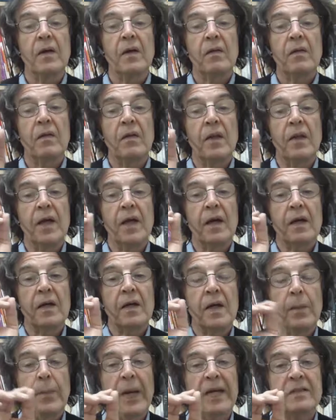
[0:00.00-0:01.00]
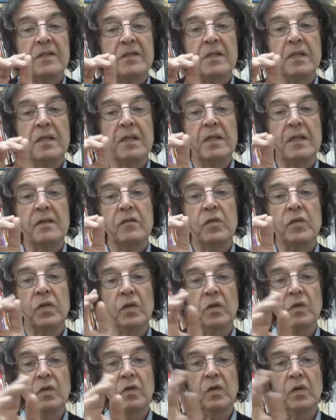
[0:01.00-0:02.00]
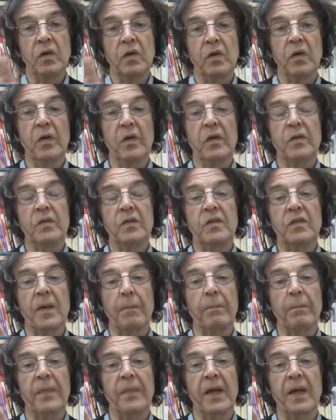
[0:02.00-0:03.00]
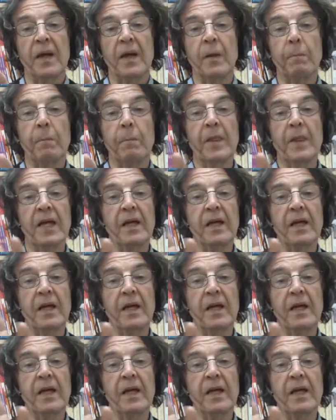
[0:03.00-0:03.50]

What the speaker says: their capacity to learn something